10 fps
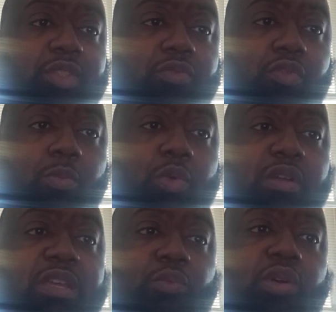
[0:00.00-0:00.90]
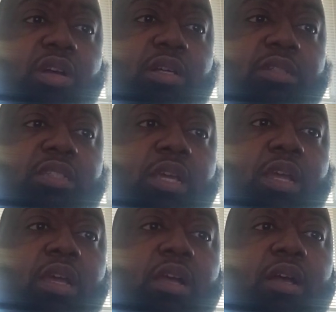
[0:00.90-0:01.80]
from where he was
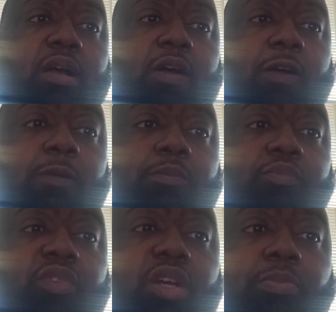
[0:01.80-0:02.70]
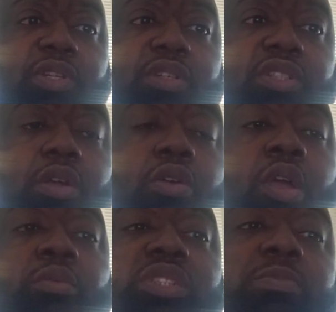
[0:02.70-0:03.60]
a couple years ago.
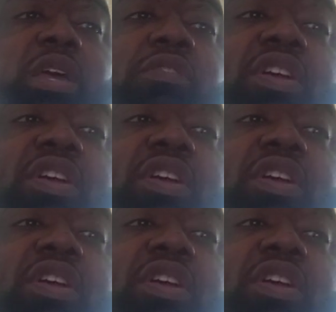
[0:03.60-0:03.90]
Which, as a matter of